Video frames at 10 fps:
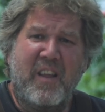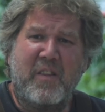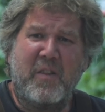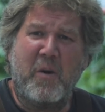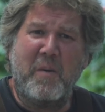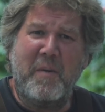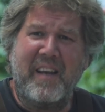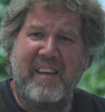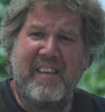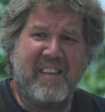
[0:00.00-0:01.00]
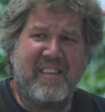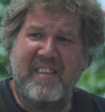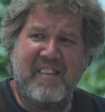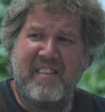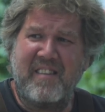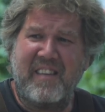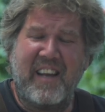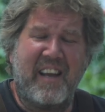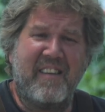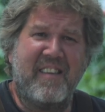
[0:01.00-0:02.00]
So we made a decision to just get
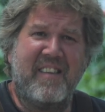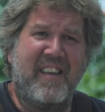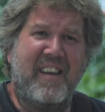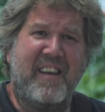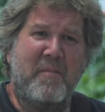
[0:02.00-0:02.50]
out of the city